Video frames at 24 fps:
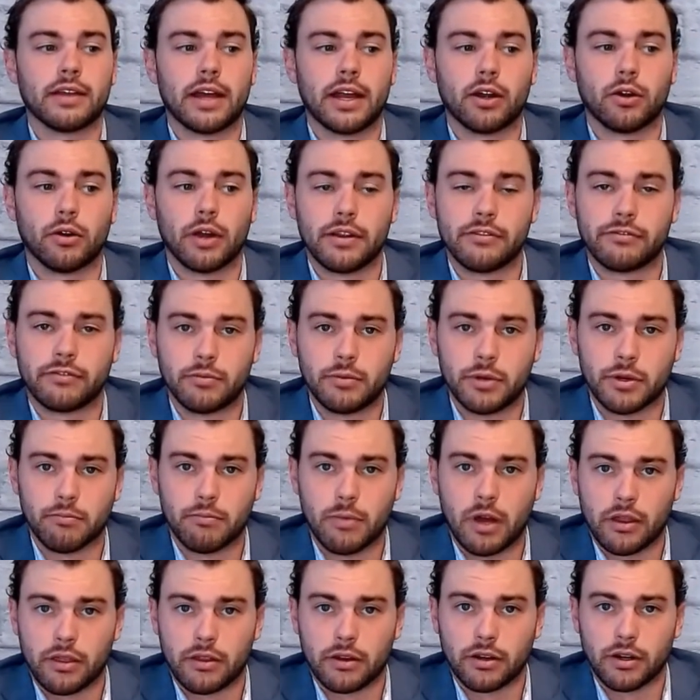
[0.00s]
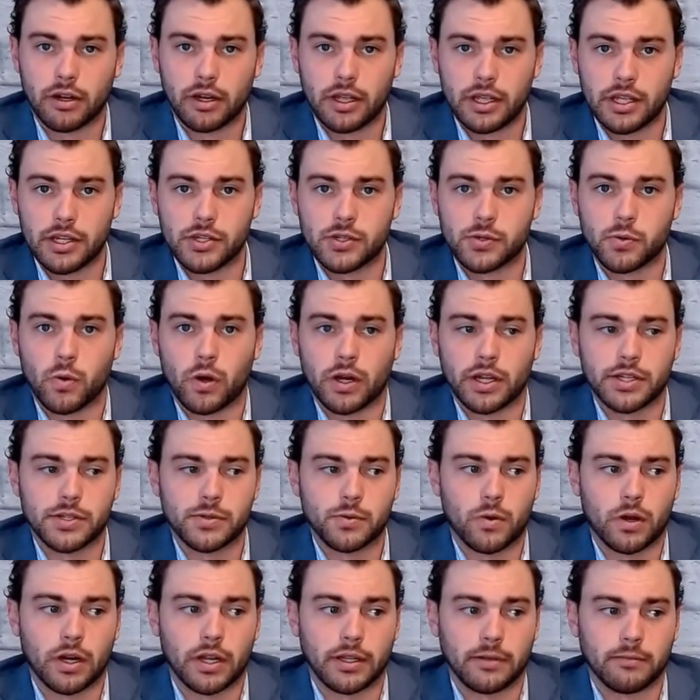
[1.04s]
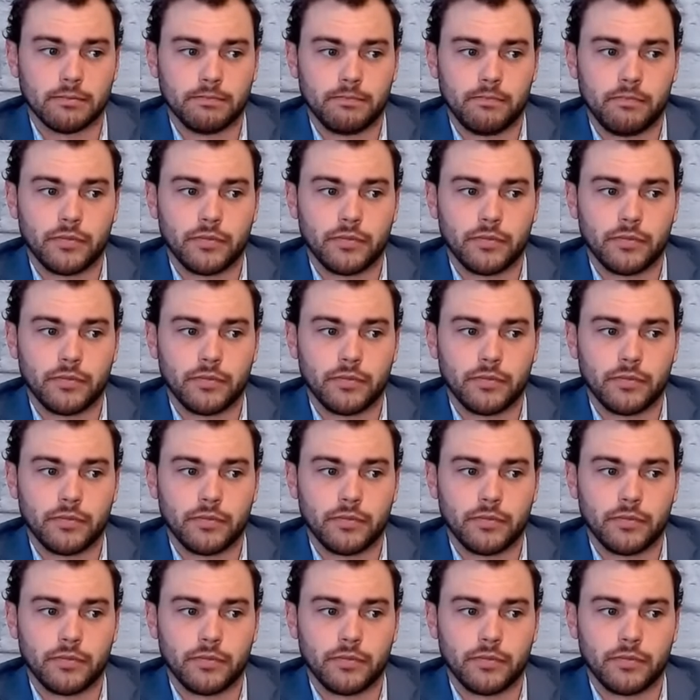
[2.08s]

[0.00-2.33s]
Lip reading: IRA from your mother in 2020.